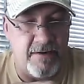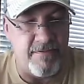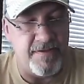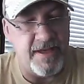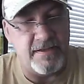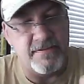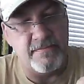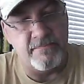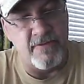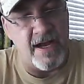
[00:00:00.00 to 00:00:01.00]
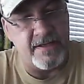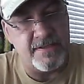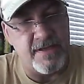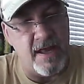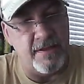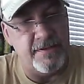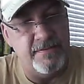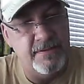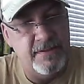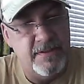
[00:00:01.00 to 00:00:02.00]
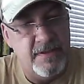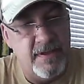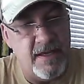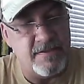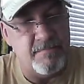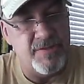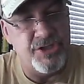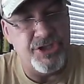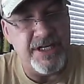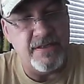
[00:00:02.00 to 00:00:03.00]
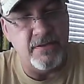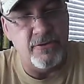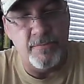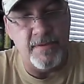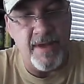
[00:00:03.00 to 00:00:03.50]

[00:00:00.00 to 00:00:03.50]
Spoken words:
Everything's rock solid. Has a machined aluminum